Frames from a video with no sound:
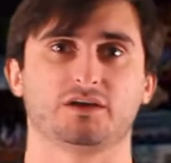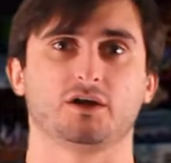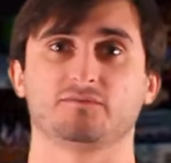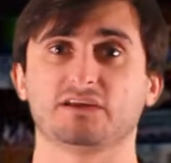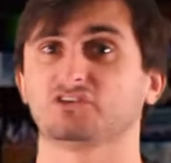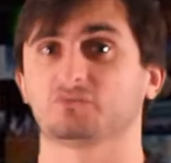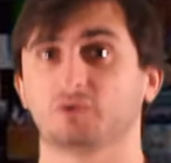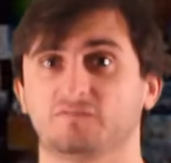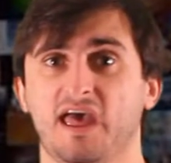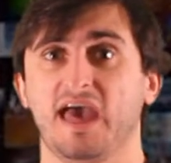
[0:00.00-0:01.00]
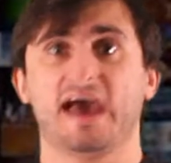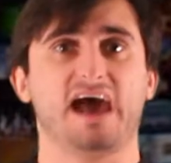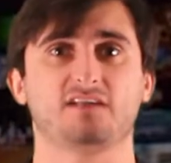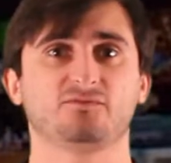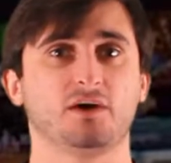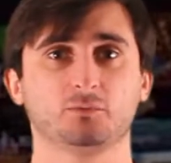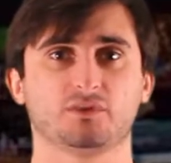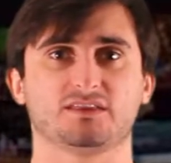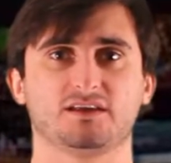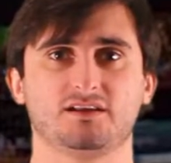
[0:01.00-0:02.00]
You know, if they just would have had fun
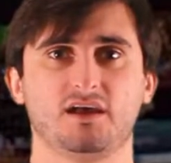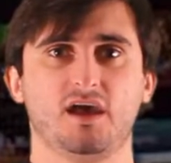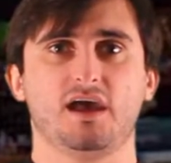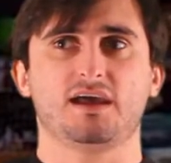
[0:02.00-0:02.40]
with it,